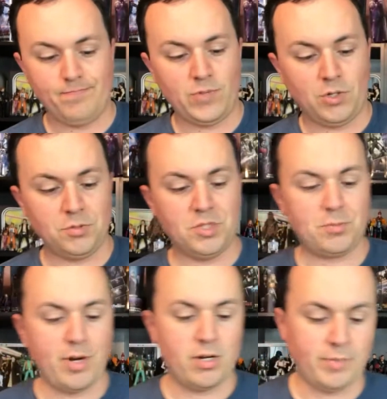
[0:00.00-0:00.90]
Ultimate
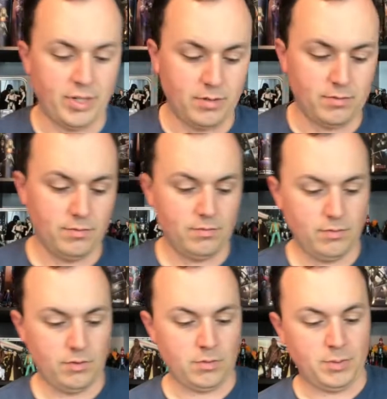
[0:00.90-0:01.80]
Spider-Man,
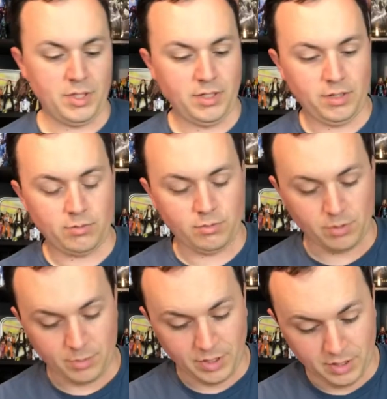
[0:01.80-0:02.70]
the
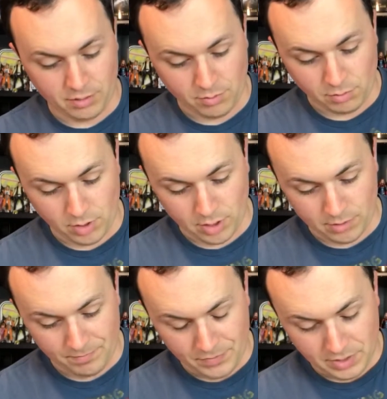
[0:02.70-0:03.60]
beginning of the
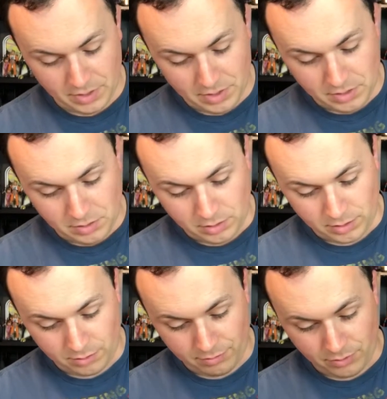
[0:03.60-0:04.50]
run,
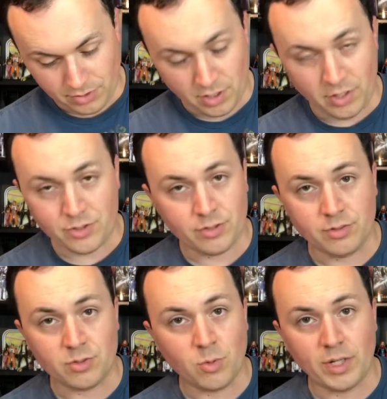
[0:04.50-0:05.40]
like the first
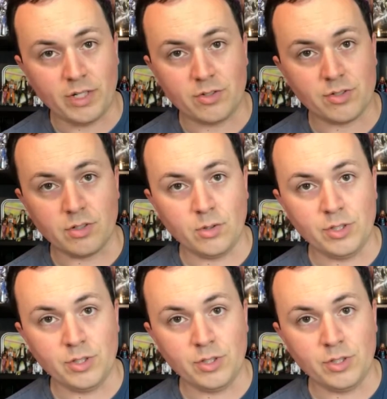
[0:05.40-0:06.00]
120 or so